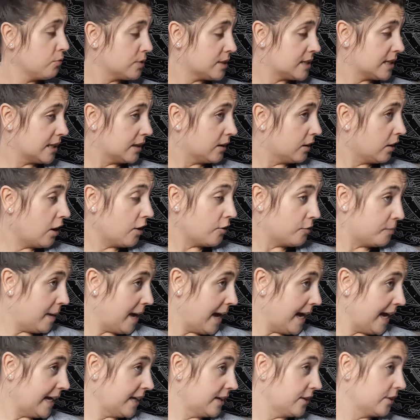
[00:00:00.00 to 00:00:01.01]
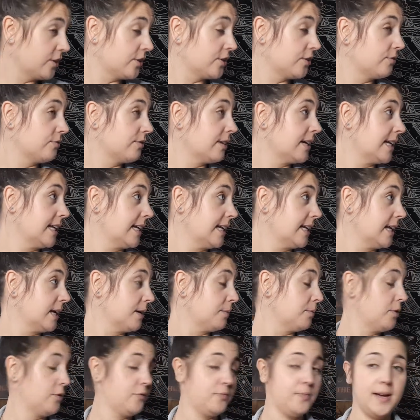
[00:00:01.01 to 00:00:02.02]
in a lot of pain, couldn't really like
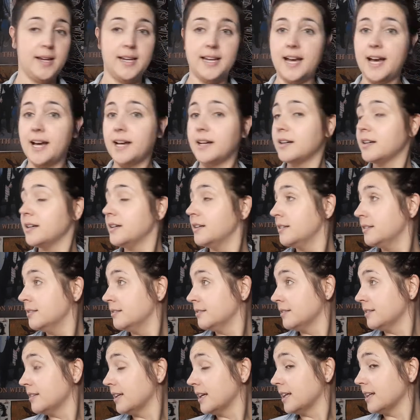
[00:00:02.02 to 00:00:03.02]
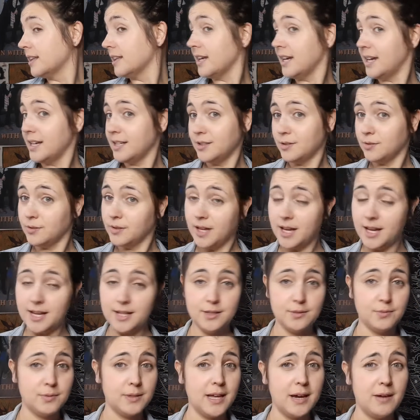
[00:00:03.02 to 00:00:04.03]
move my neck like this or
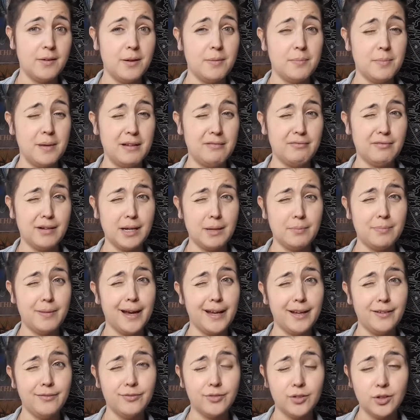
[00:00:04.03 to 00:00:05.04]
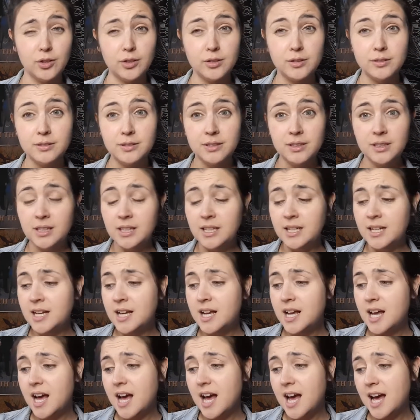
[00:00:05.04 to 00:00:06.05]
this without it being really painful.
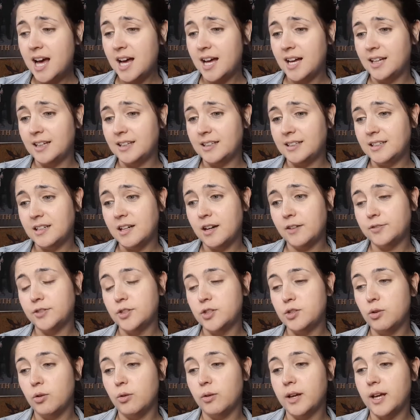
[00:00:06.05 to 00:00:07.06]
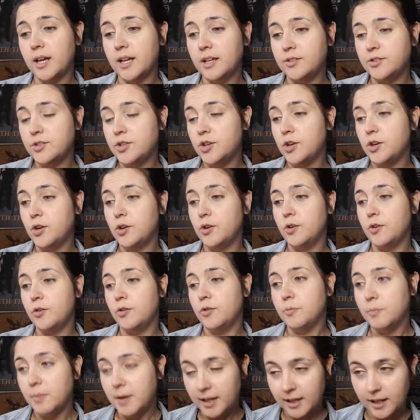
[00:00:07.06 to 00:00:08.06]
And after talking
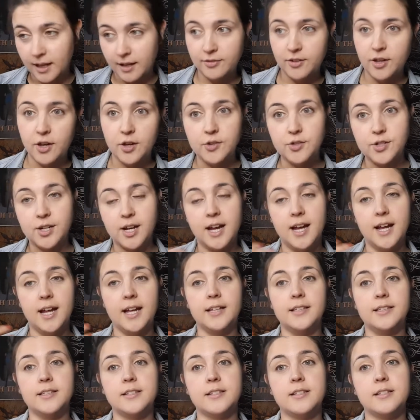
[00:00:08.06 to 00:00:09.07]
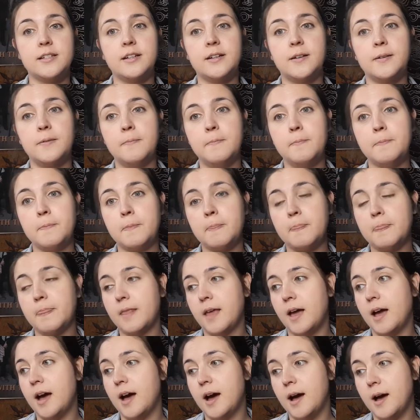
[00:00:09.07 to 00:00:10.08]
to my life coach and
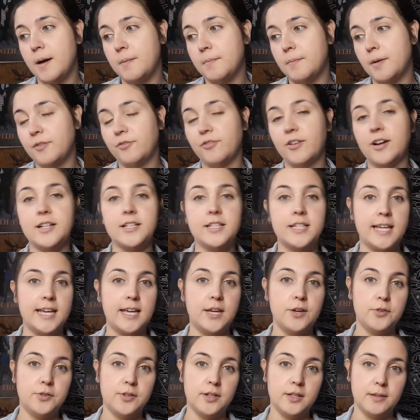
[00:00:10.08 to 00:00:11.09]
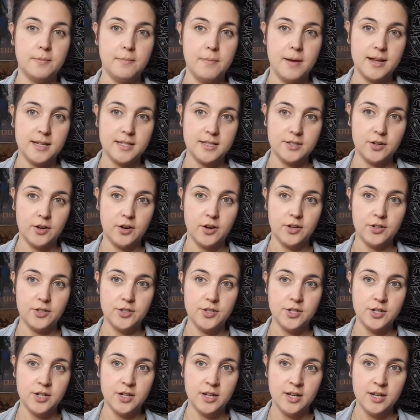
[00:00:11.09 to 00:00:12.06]
my friend Dee, who did the massage,